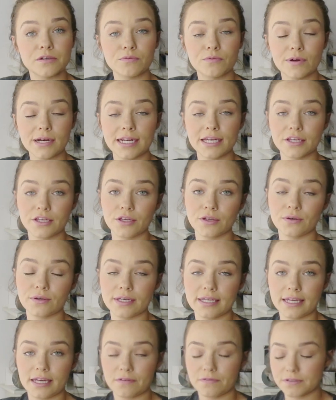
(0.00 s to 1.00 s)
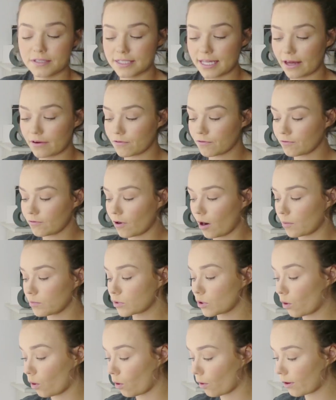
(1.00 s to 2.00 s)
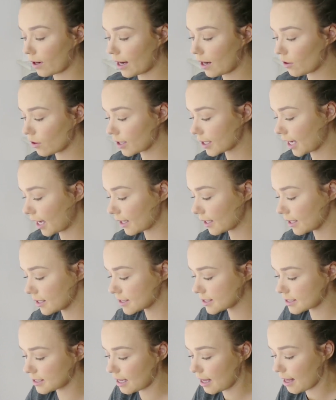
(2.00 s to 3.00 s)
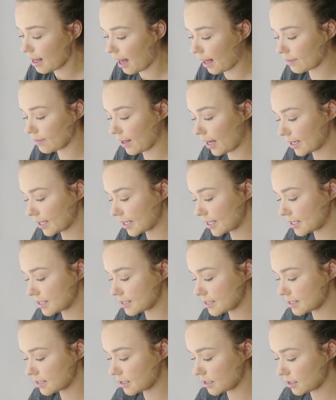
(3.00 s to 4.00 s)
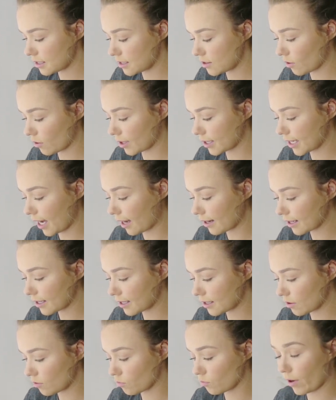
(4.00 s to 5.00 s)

is a really cute gift set from Cora Organics. And that is the Organic